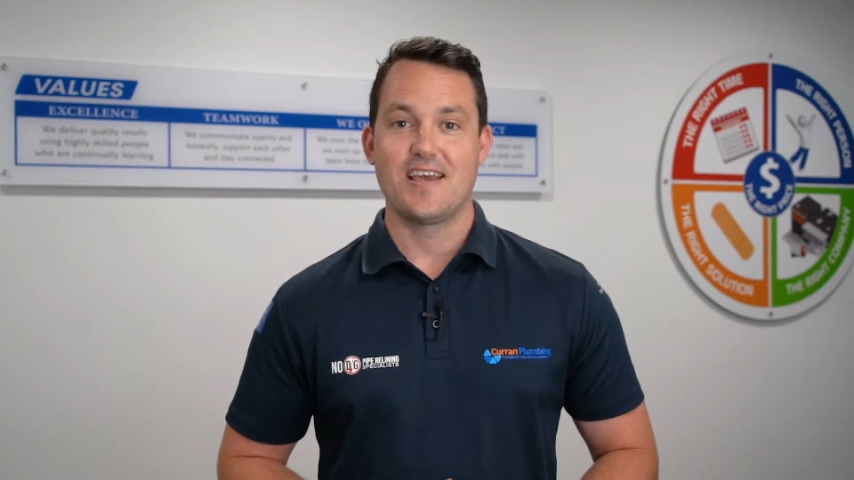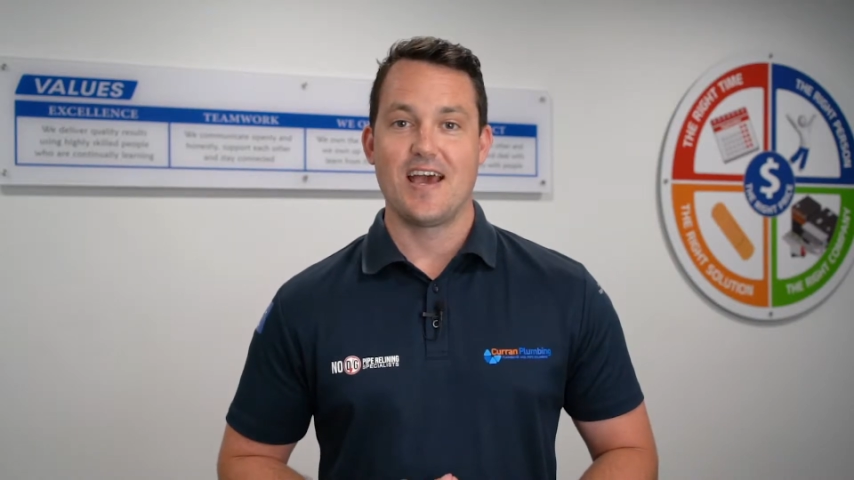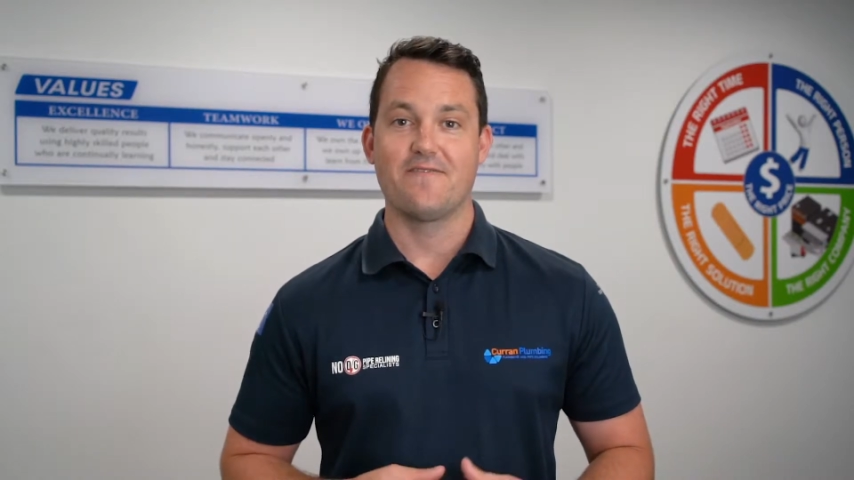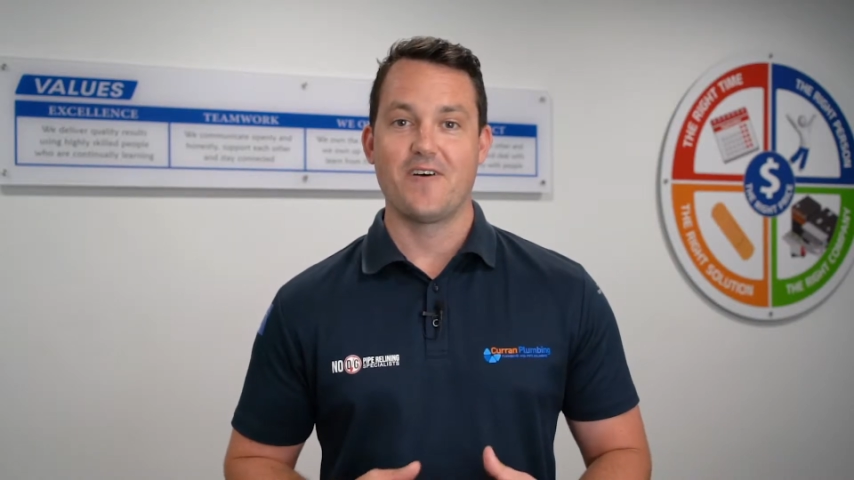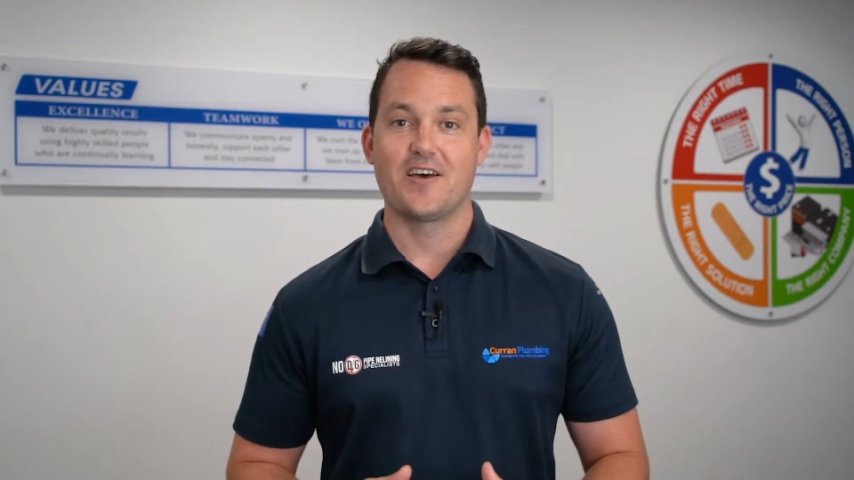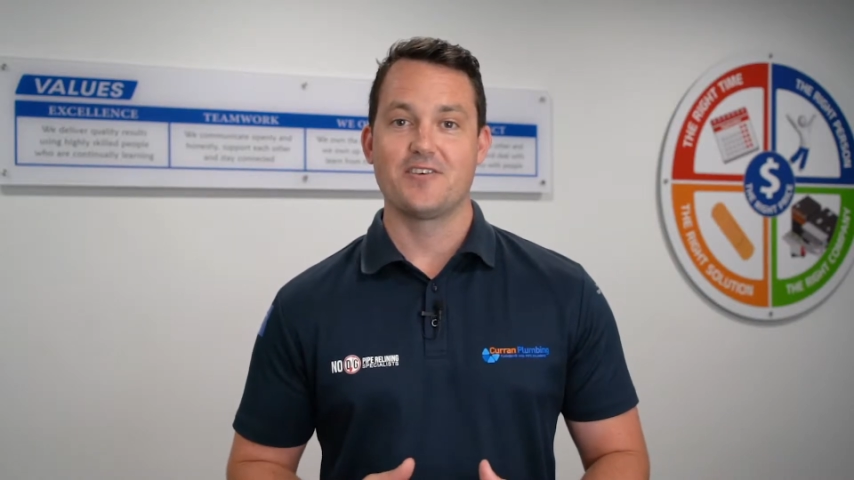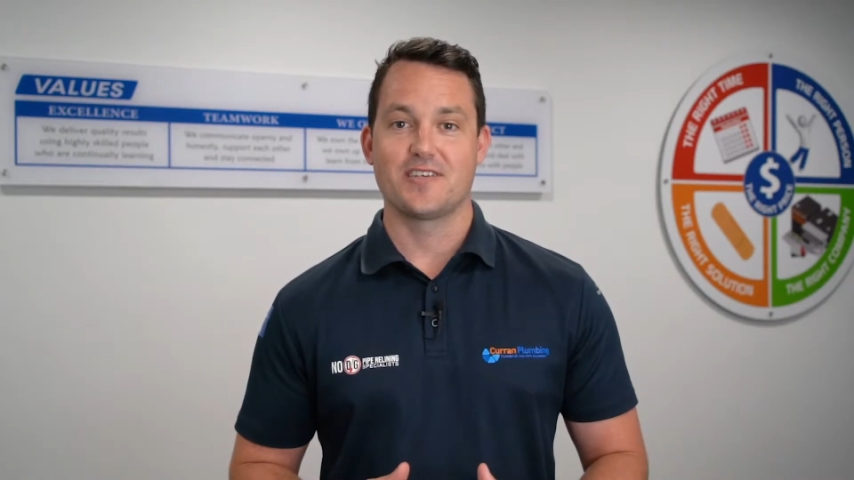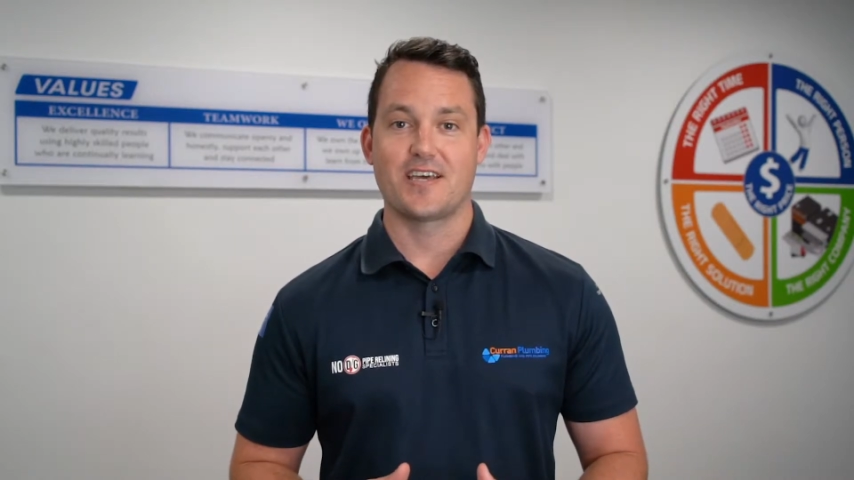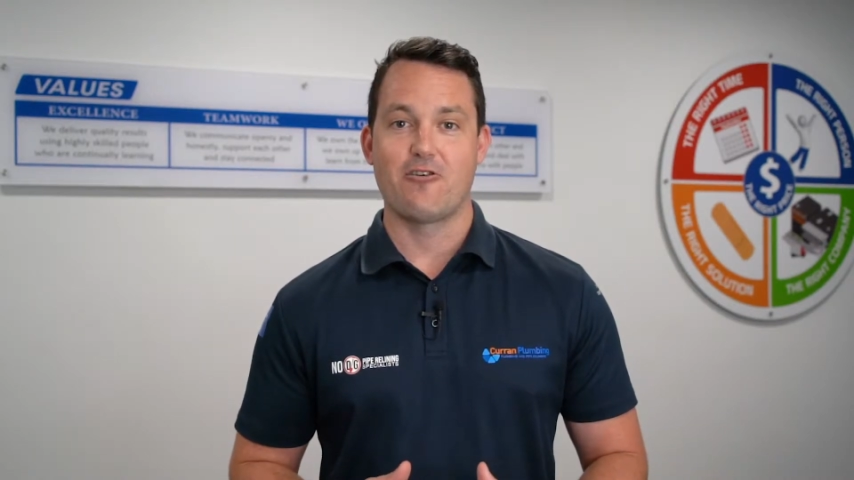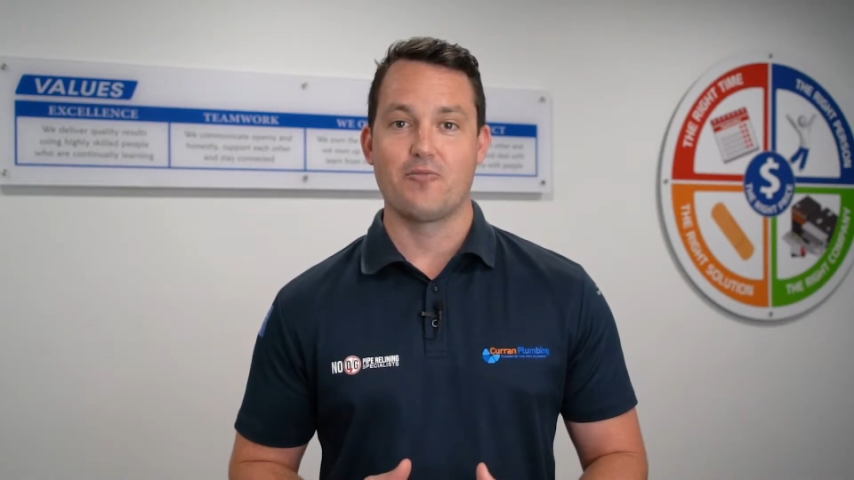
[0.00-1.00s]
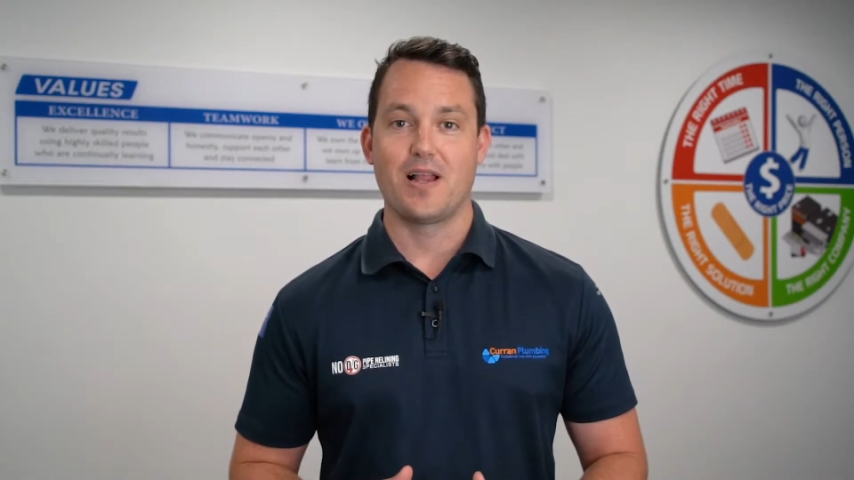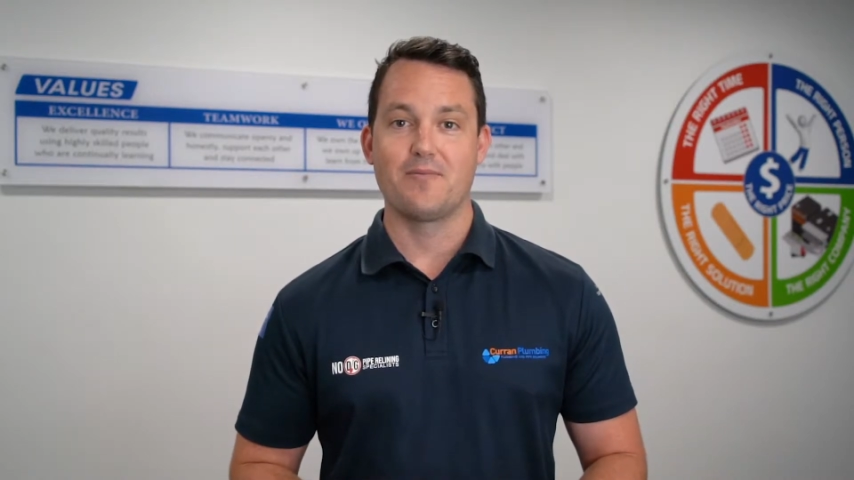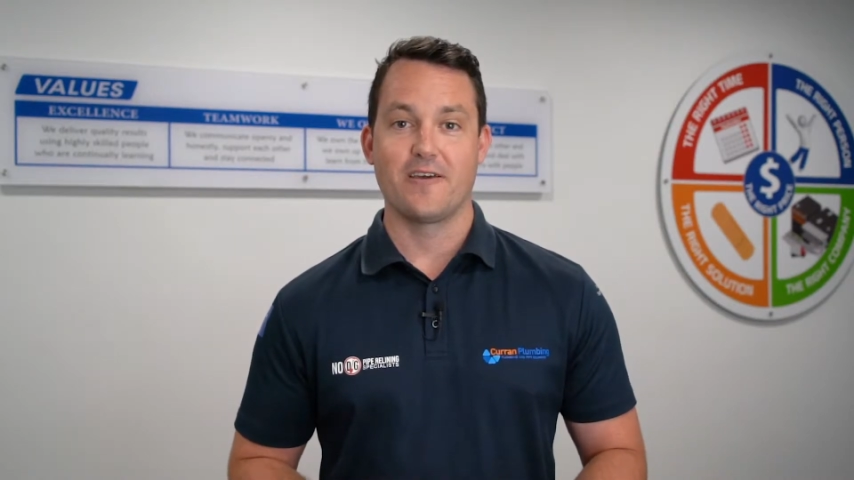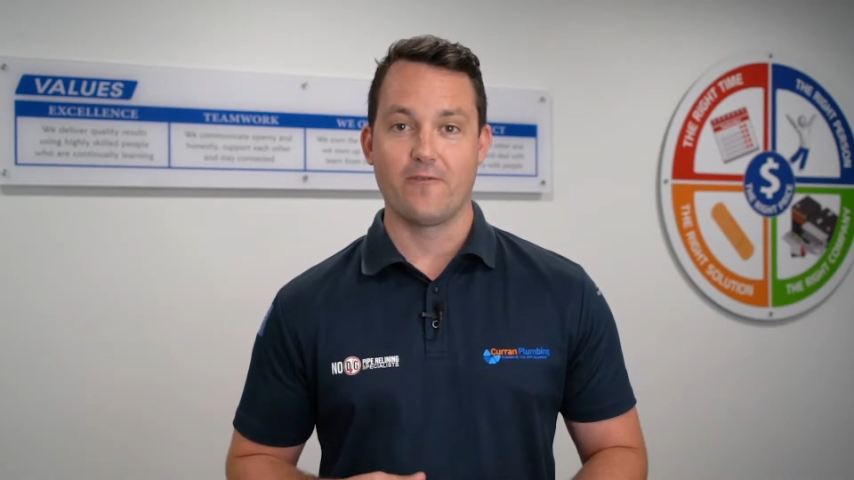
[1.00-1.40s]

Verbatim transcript: our values at Curran Plumbing